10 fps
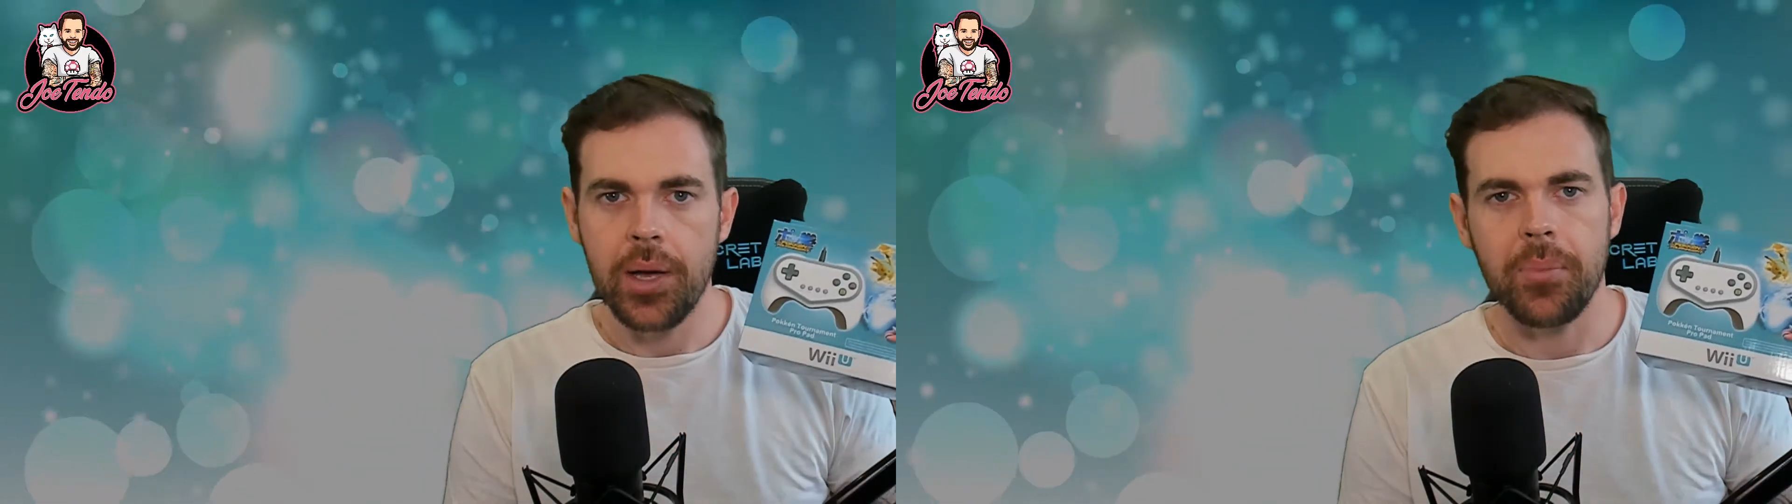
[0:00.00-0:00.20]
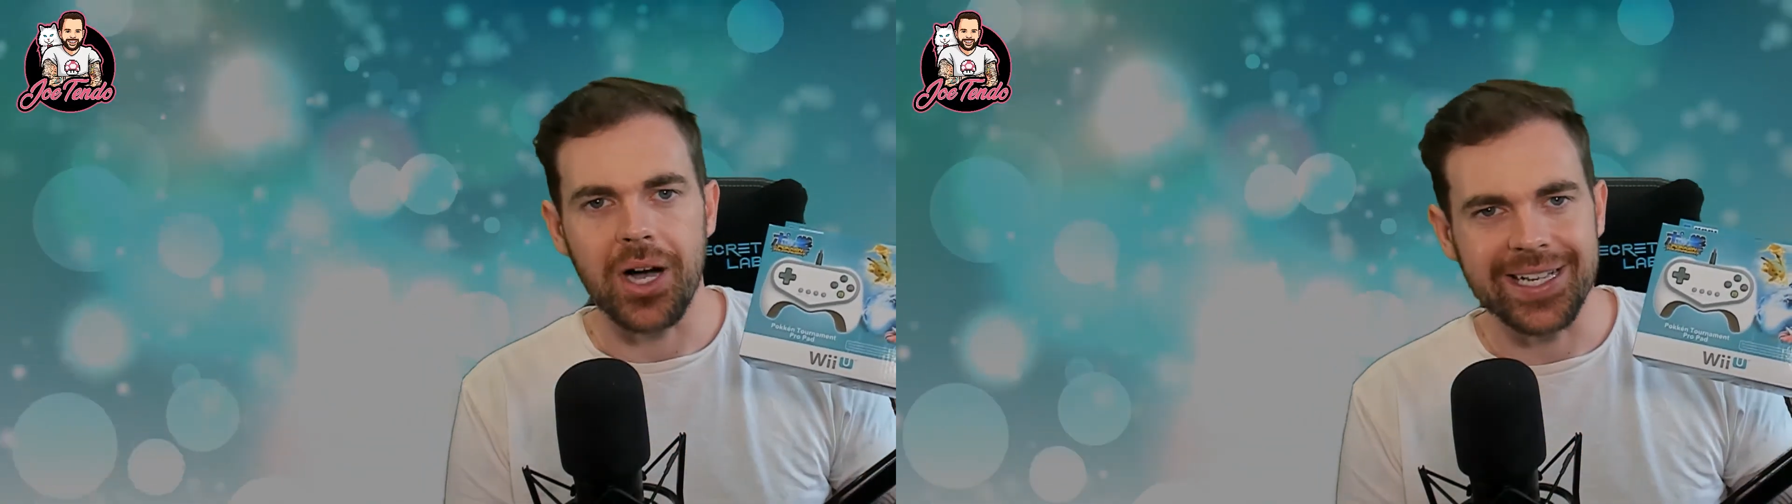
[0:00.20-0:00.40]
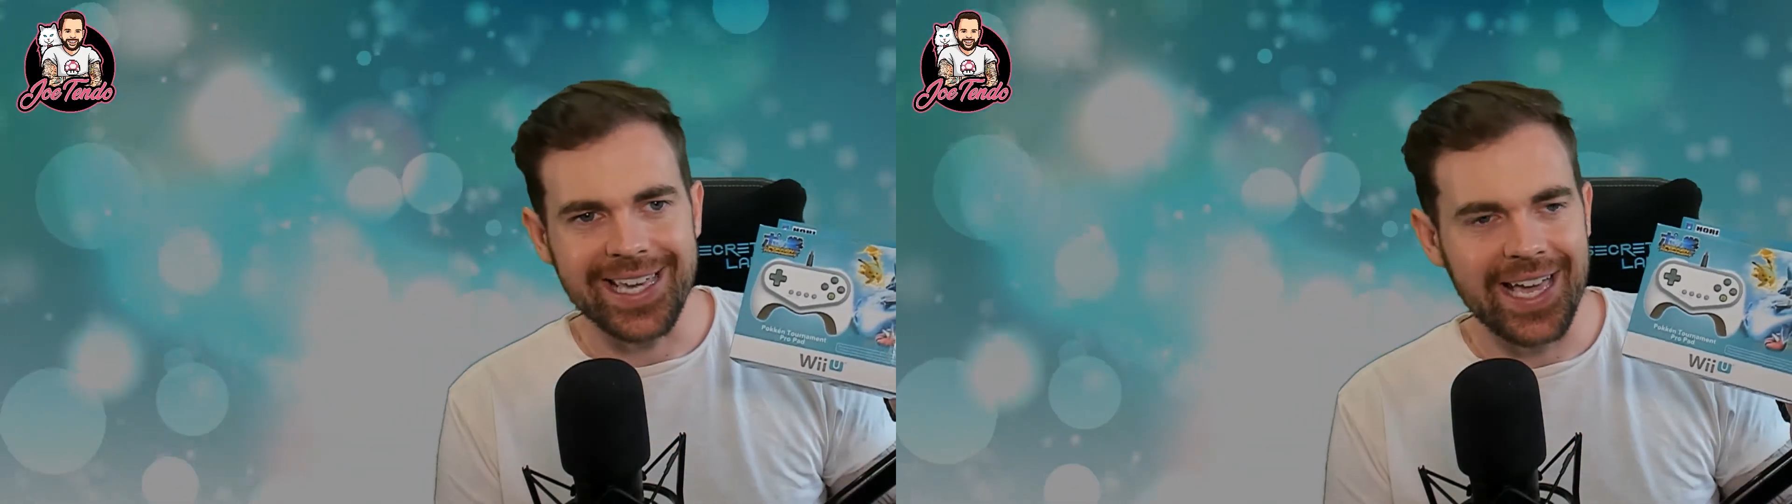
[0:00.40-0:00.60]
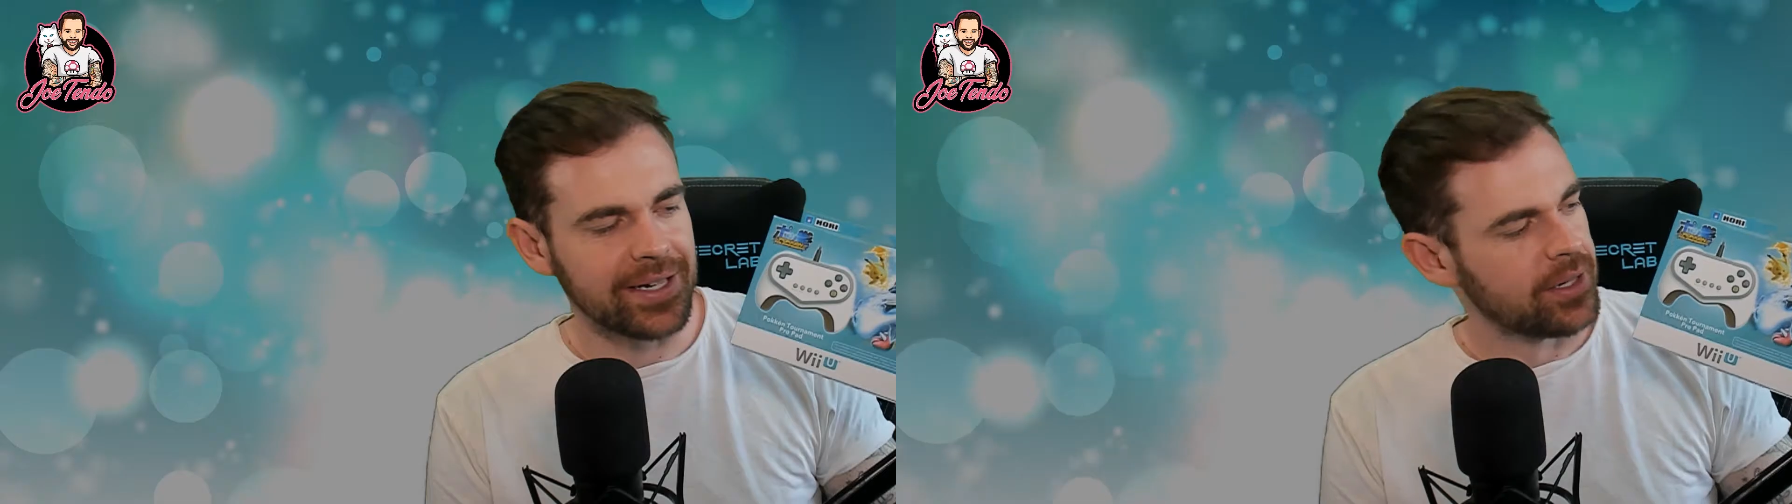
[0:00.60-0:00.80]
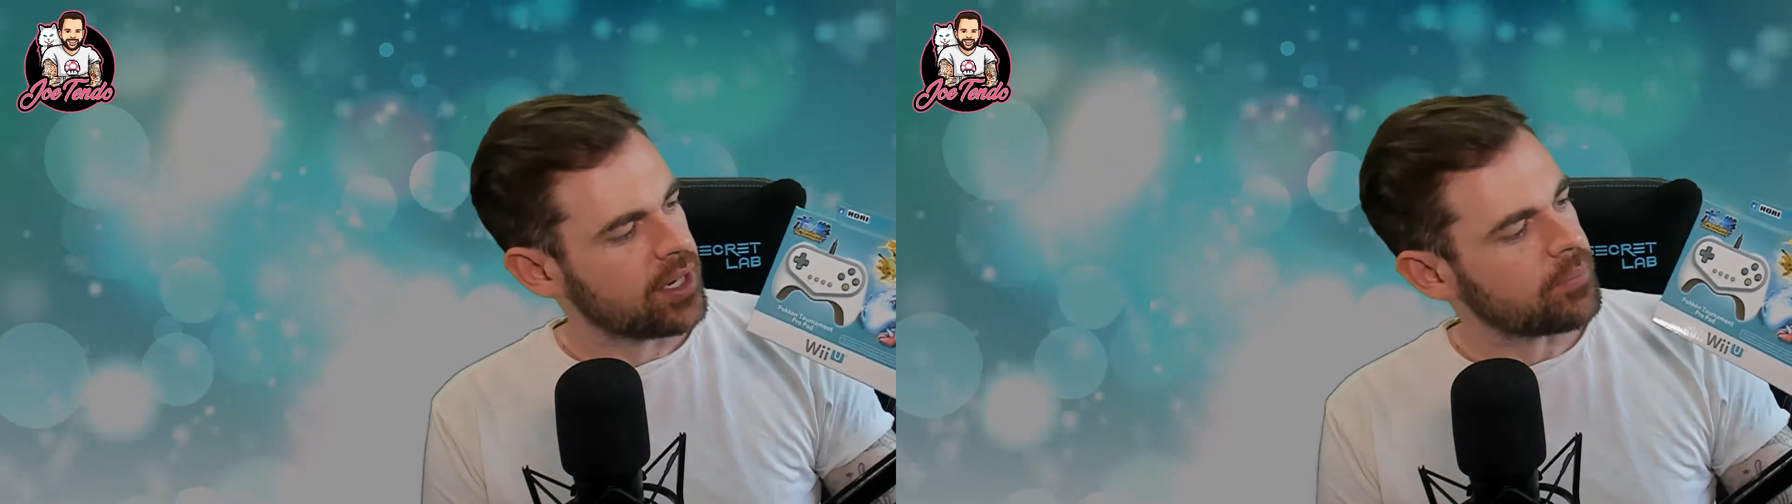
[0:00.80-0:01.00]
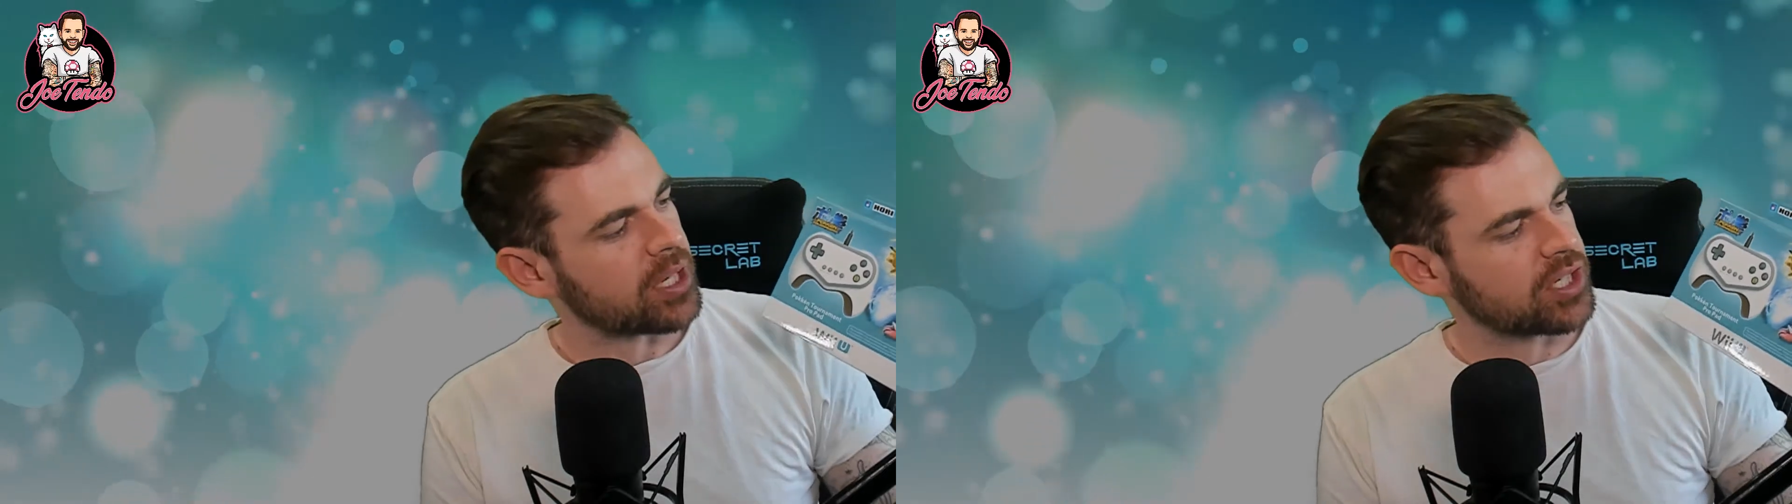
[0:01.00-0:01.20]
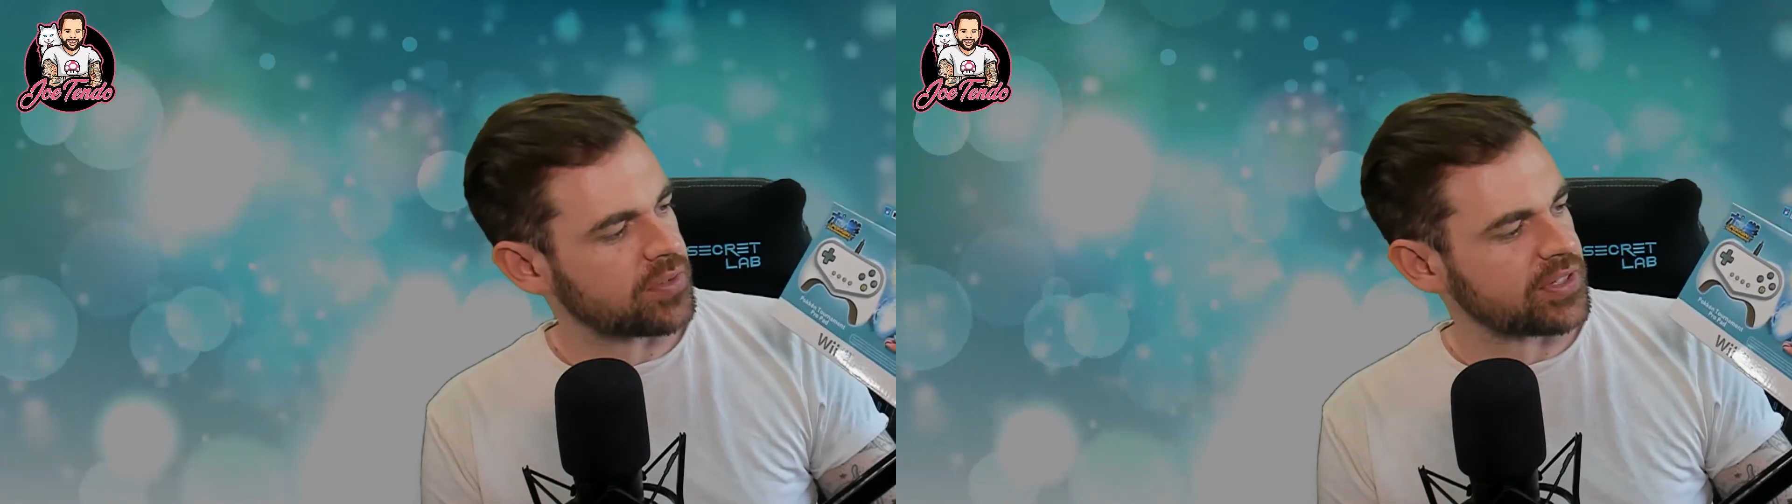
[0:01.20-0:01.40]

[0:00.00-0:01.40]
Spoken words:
But again, because